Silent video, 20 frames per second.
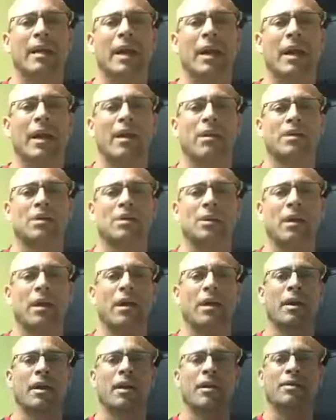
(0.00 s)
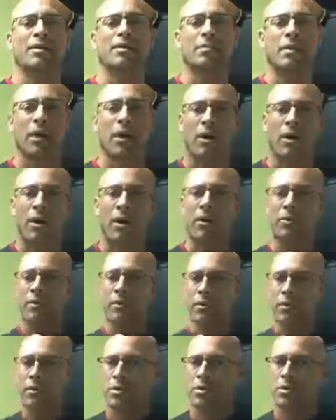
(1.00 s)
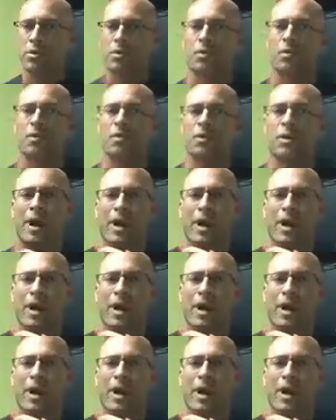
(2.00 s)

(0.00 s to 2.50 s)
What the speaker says: that is trying that to be off of the shoulder,